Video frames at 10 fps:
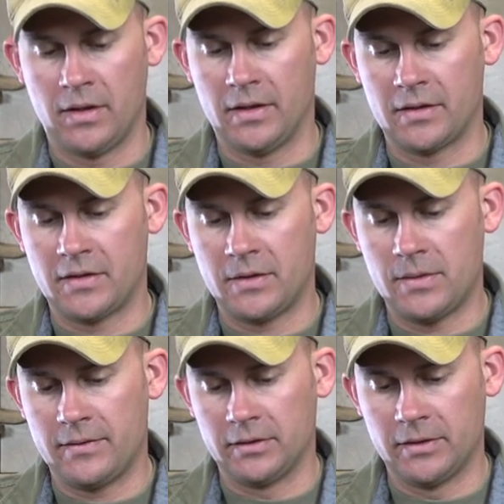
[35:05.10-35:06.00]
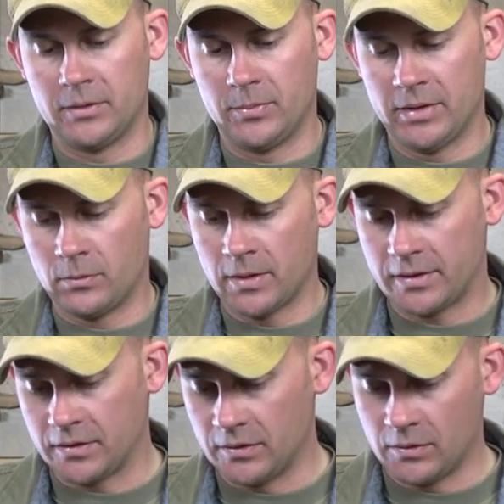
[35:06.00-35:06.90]
And I still have a little bit of
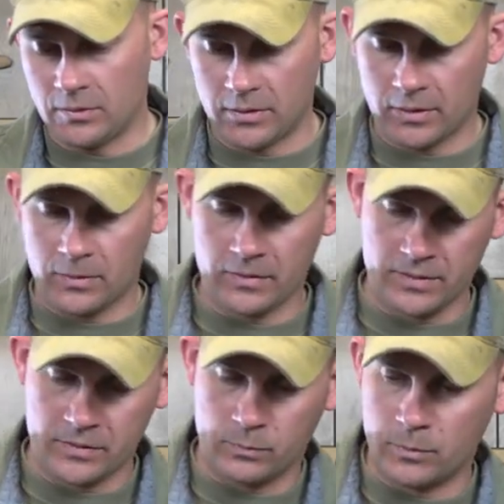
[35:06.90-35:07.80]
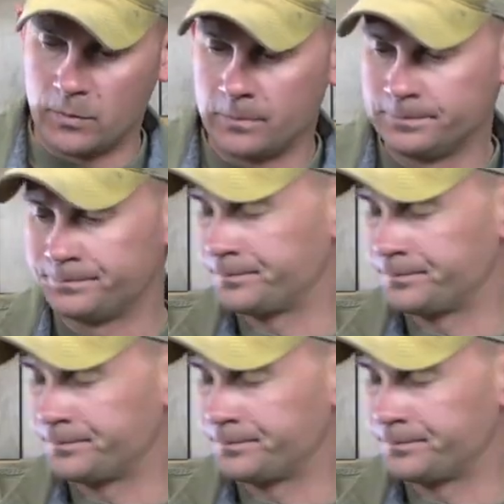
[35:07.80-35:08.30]
work to do on all this wool.